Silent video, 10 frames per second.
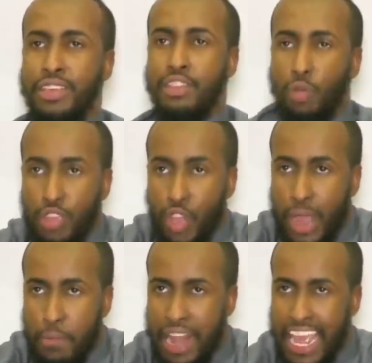So when you're
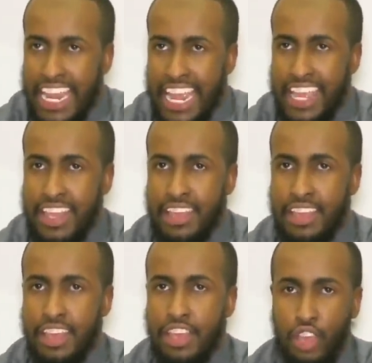complaining,
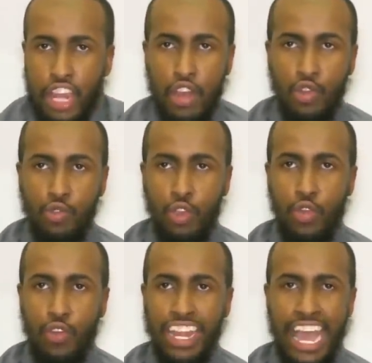you're going to lose what
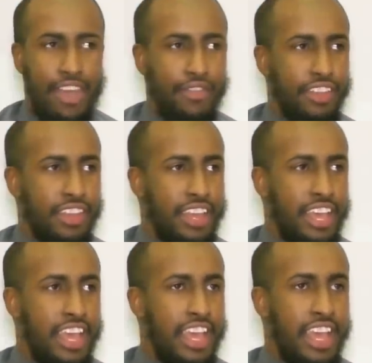you already have
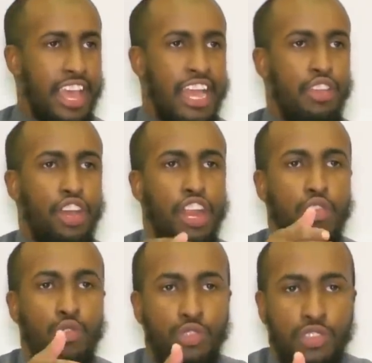and you're
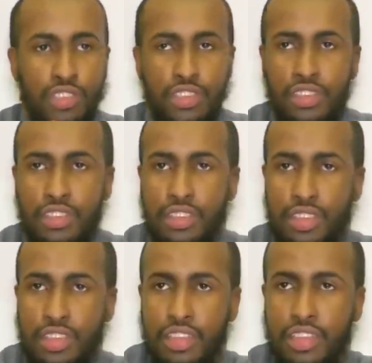going to lose
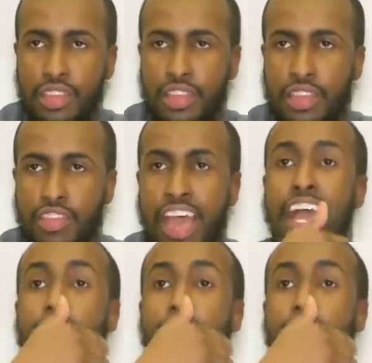the